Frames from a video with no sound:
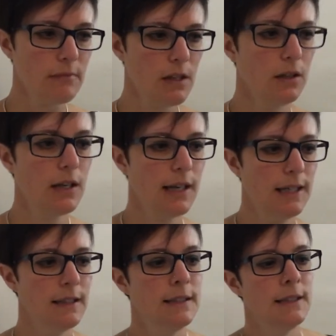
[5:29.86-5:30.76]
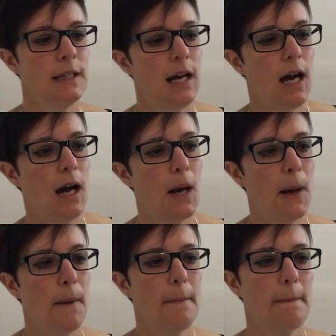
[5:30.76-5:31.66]
Okay,
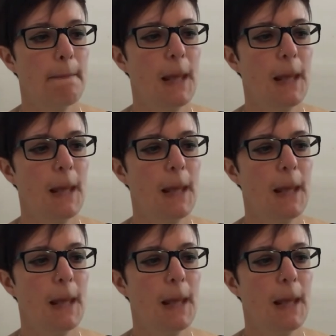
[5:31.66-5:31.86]
um,